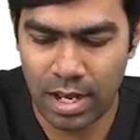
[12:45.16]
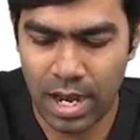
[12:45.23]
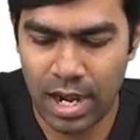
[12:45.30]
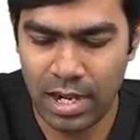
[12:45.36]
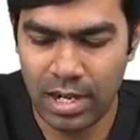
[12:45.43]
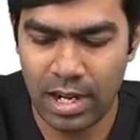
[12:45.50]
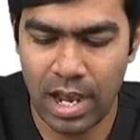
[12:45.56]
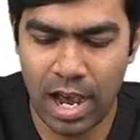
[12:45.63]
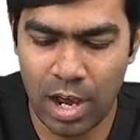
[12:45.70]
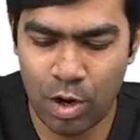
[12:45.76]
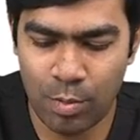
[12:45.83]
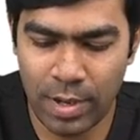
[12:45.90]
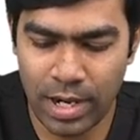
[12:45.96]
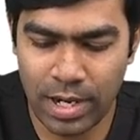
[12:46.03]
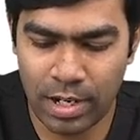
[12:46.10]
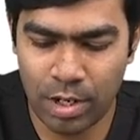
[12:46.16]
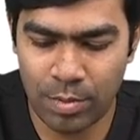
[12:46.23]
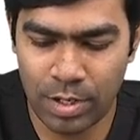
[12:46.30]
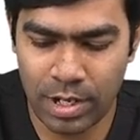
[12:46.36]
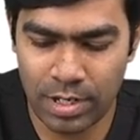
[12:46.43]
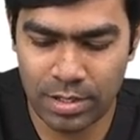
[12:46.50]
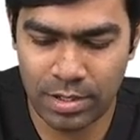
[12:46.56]
and aromatic
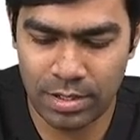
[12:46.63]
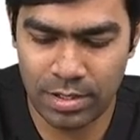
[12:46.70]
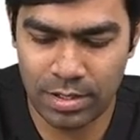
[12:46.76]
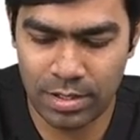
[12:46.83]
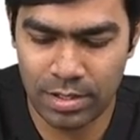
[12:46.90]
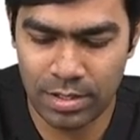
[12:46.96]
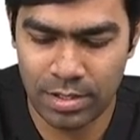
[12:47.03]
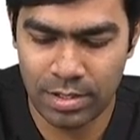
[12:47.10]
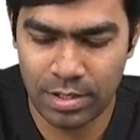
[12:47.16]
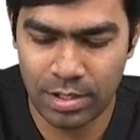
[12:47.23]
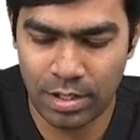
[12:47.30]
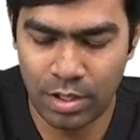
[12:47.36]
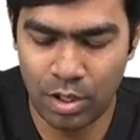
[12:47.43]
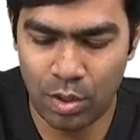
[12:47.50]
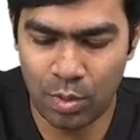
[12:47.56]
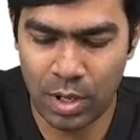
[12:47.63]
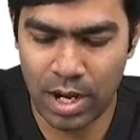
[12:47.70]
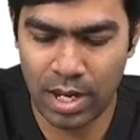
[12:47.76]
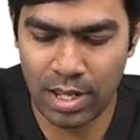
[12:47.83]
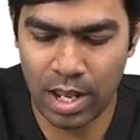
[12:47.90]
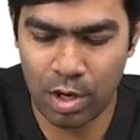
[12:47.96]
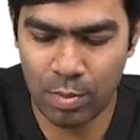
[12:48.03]
amino acids. You know what
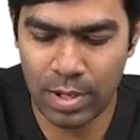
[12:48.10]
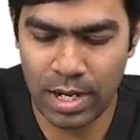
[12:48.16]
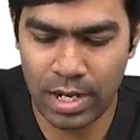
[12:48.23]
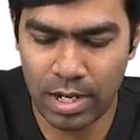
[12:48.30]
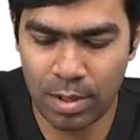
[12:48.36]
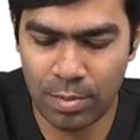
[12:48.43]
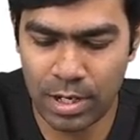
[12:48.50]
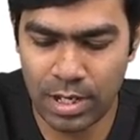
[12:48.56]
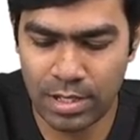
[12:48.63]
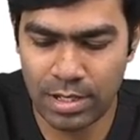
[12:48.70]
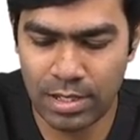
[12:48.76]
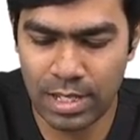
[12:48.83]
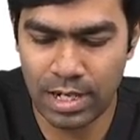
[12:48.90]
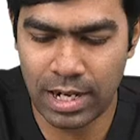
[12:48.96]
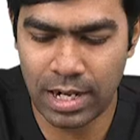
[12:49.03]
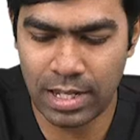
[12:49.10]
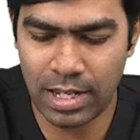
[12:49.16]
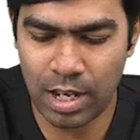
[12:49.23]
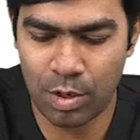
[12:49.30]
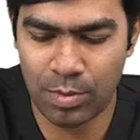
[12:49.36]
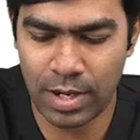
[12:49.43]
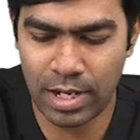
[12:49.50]
are the aromatic amino acids? They contain the
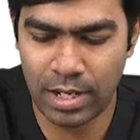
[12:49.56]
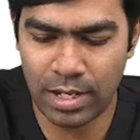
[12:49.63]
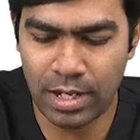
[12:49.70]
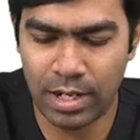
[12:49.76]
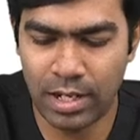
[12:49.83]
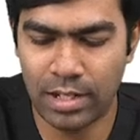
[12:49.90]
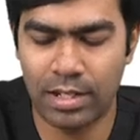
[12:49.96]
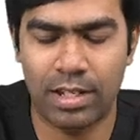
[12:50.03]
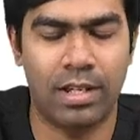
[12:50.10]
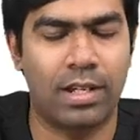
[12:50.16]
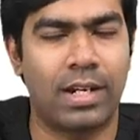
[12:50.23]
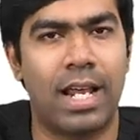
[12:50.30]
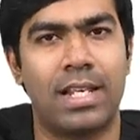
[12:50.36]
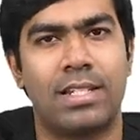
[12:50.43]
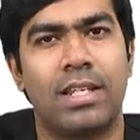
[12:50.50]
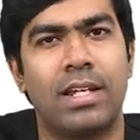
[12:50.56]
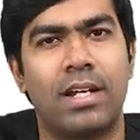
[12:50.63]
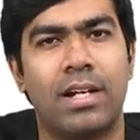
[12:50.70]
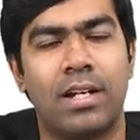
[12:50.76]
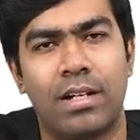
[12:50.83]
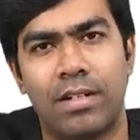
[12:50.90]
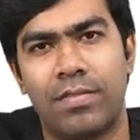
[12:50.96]
aromatic ring, the
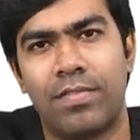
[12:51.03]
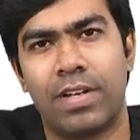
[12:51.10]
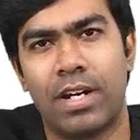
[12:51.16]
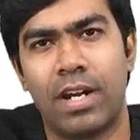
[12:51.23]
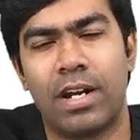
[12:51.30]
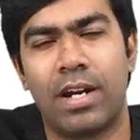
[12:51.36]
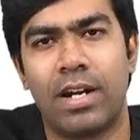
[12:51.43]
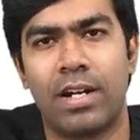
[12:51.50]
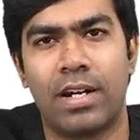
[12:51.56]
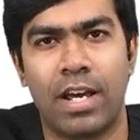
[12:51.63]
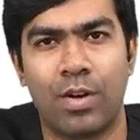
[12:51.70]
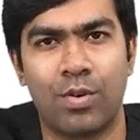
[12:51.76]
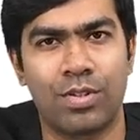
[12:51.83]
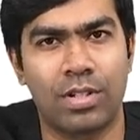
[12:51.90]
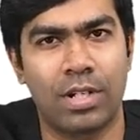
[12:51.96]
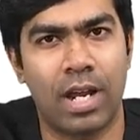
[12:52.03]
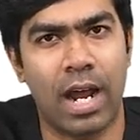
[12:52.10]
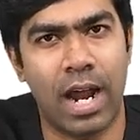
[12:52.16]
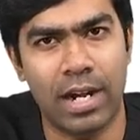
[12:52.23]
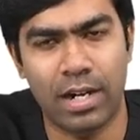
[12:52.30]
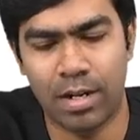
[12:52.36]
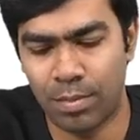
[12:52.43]
classic phenylalanine, tyrosine,
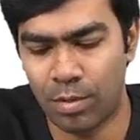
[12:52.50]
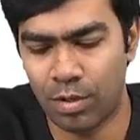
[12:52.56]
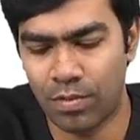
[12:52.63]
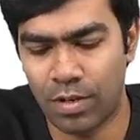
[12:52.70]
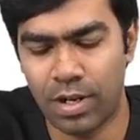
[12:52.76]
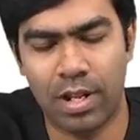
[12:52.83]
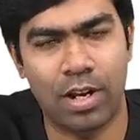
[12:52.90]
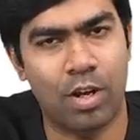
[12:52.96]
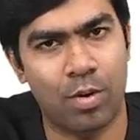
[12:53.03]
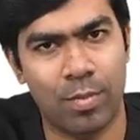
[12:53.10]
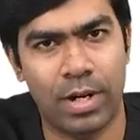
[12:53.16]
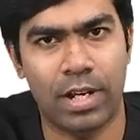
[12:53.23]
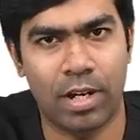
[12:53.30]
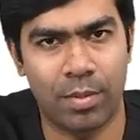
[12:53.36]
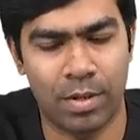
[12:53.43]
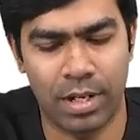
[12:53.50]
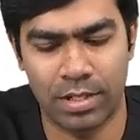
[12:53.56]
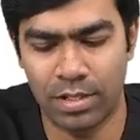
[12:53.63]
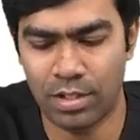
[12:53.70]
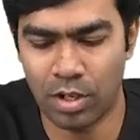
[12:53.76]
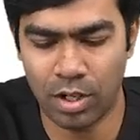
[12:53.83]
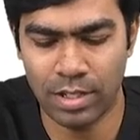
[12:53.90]
and tryptophan are aromatic amino
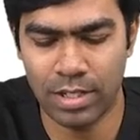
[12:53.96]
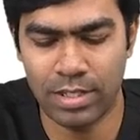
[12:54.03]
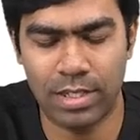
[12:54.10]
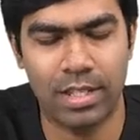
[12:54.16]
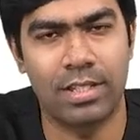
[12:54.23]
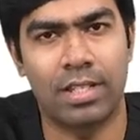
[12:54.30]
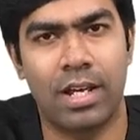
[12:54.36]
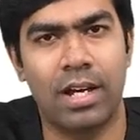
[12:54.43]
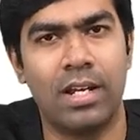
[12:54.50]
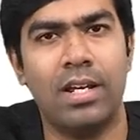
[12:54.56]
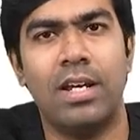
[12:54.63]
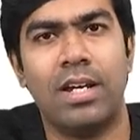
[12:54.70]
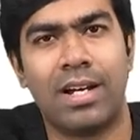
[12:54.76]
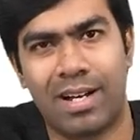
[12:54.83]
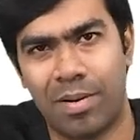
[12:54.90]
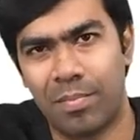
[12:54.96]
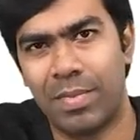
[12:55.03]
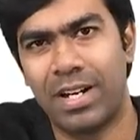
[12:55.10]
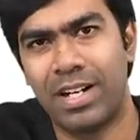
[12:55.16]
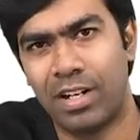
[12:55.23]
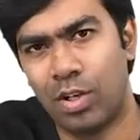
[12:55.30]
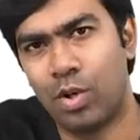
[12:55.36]
acids. All these things are
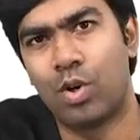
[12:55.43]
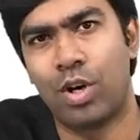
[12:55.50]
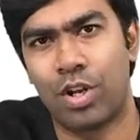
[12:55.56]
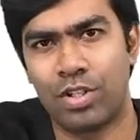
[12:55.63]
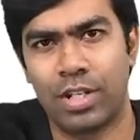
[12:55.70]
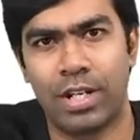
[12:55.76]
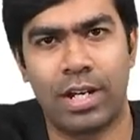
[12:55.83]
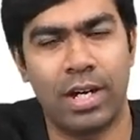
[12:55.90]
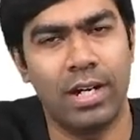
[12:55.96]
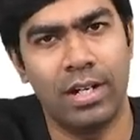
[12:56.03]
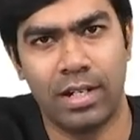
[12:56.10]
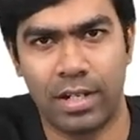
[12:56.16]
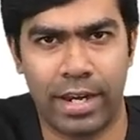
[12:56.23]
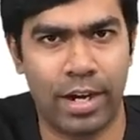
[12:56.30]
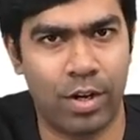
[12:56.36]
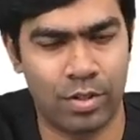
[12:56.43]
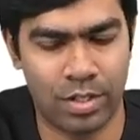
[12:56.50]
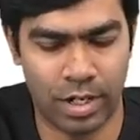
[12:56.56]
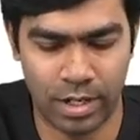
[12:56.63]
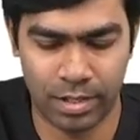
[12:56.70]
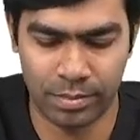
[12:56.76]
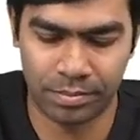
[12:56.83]
combined gluconeogenic and
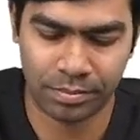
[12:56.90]
ketogenic.